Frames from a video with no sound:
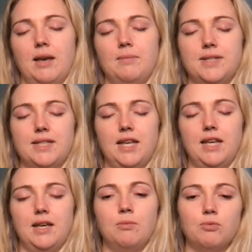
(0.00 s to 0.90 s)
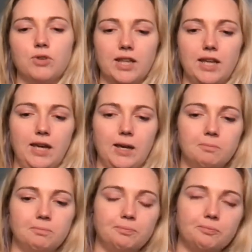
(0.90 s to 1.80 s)
I'm seeing him
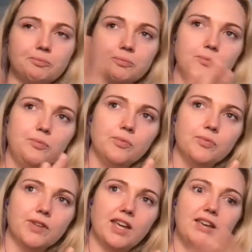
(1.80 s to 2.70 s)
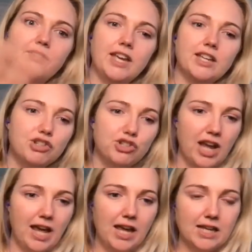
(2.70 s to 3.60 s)
really giving us
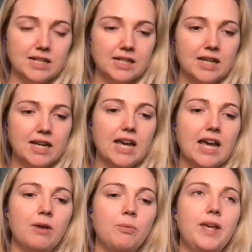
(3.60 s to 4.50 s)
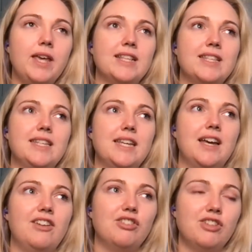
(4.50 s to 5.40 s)
shade and we can
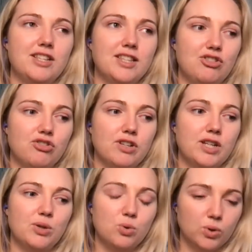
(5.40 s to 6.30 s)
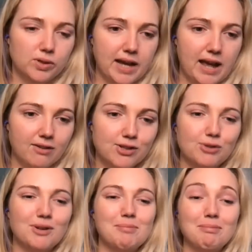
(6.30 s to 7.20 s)
sit underneath a tree to cool down.
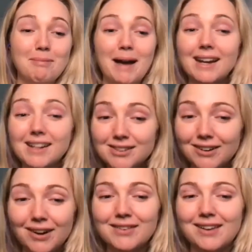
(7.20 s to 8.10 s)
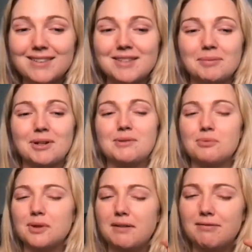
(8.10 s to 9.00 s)
So reminder that summer
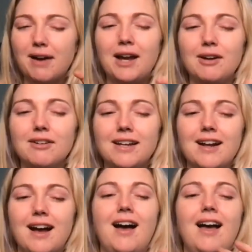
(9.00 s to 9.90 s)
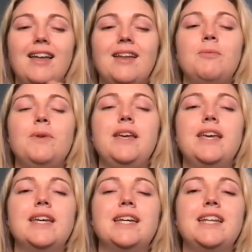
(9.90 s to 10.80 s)
is really fiery and hot and we
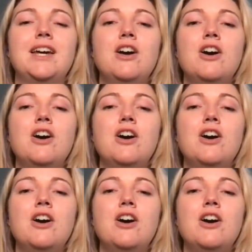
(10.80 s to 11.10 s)
can